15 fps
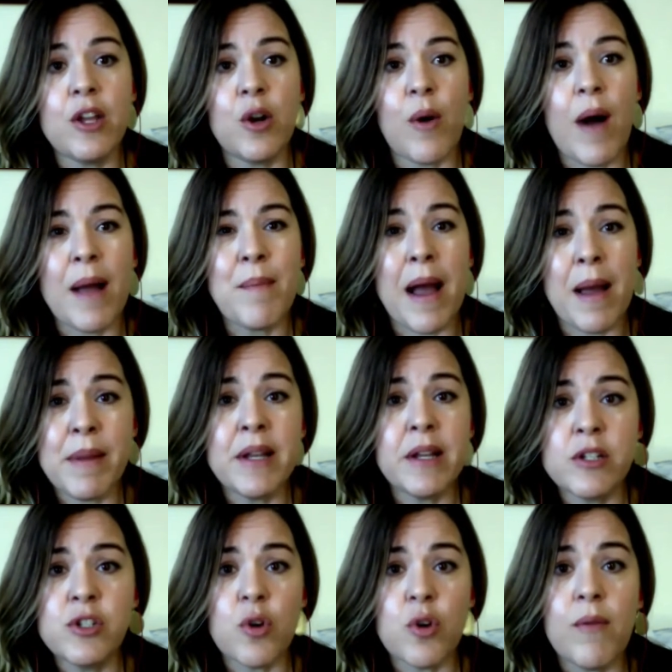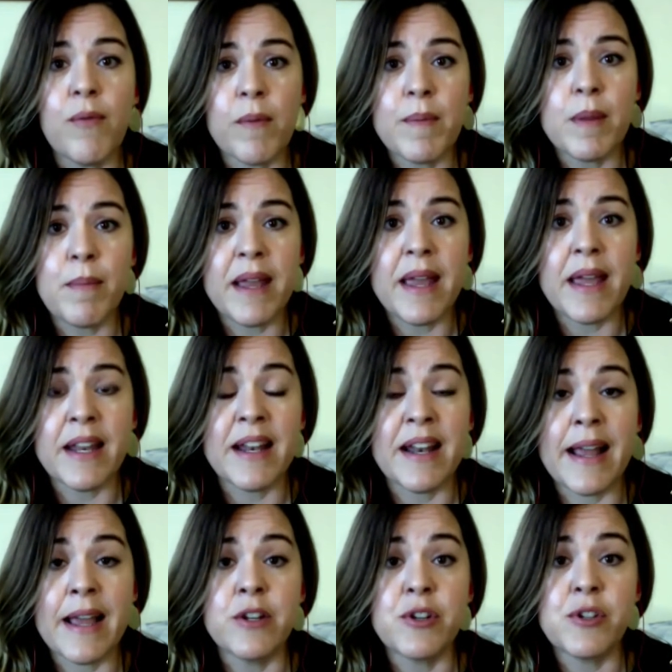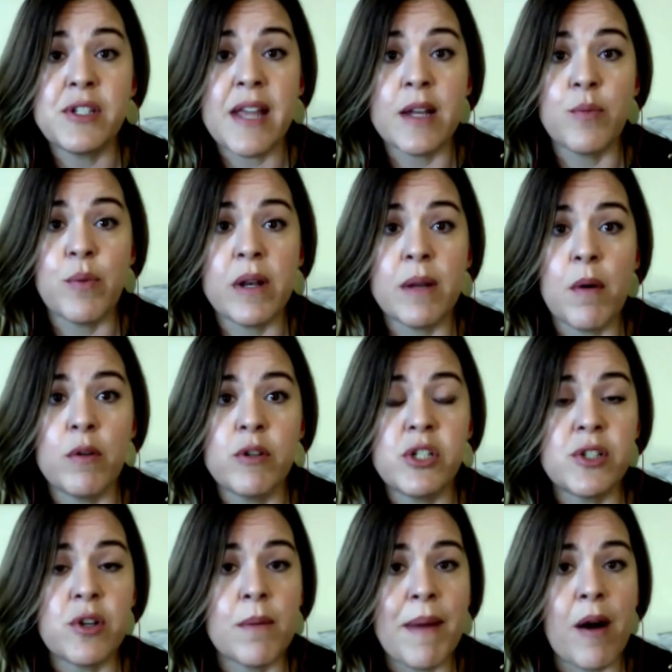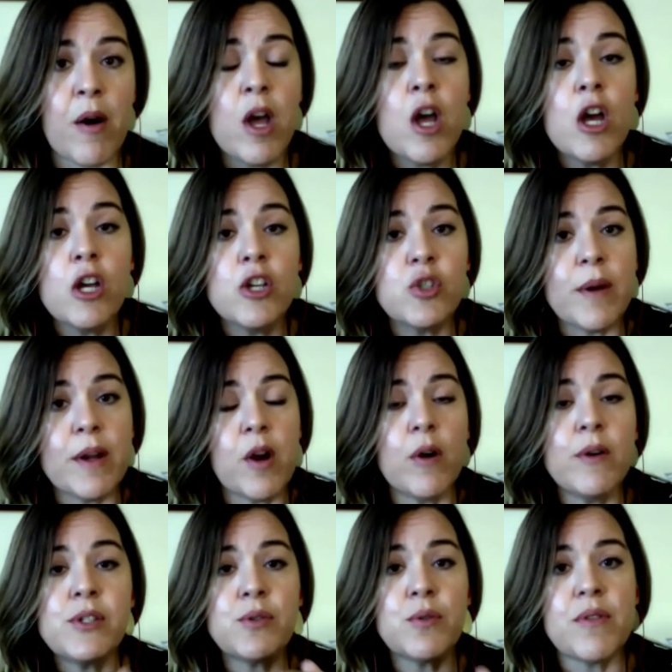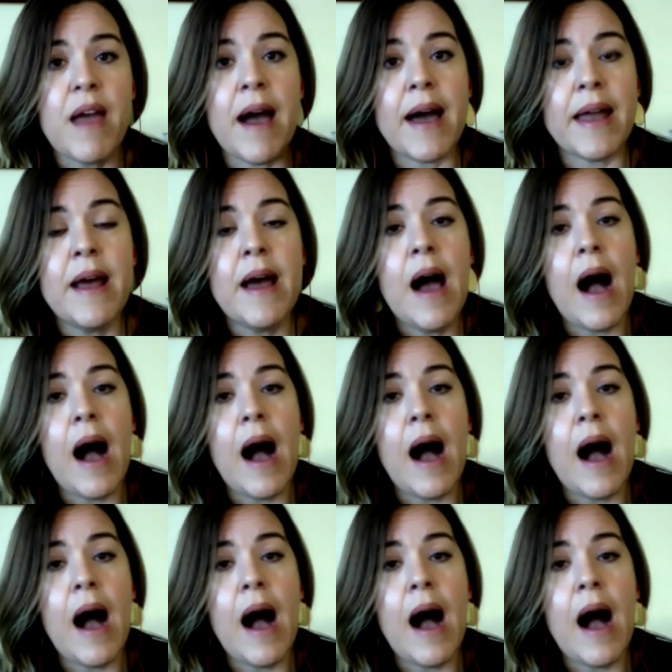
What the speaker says: I'm in control from the beginning, and I understand what emotions are about. So it goes through that.